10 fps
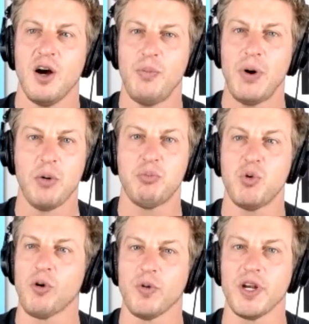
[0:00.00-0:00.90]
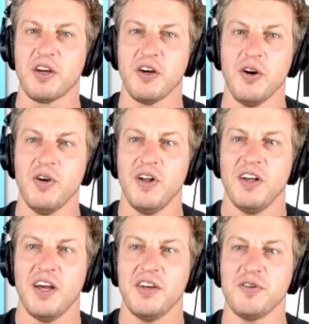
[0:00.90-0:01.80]
about Puerto Rico.
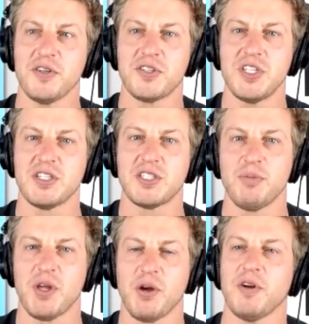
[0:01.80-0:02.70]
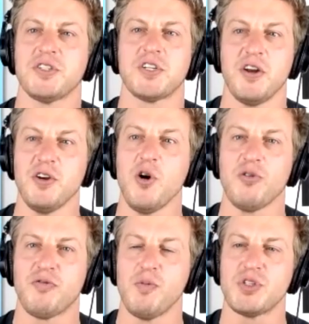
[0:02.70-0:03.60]
And you just see something where I just got a
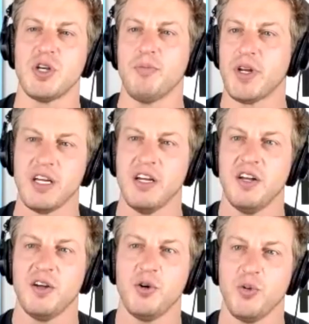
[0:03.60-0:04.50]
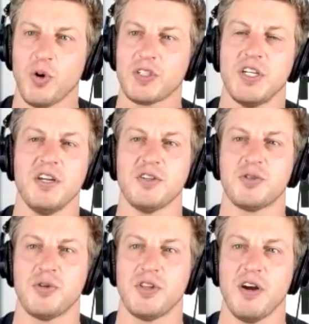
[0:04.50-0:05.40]
note from somebody who works in
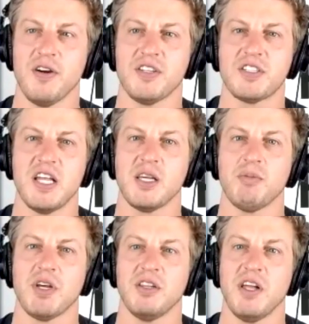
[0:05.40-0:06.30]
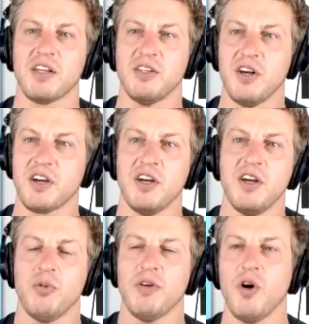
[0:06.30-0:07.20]
industry there, and he's telling me, like, look,
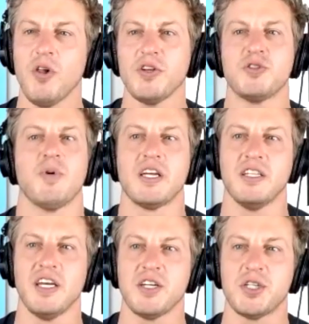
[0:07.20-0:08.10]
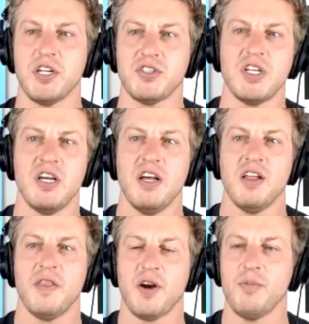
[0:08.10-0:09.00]
we have all these regulations
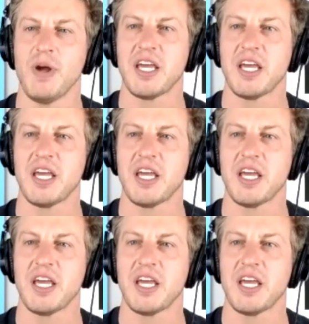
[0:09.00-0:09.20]
that are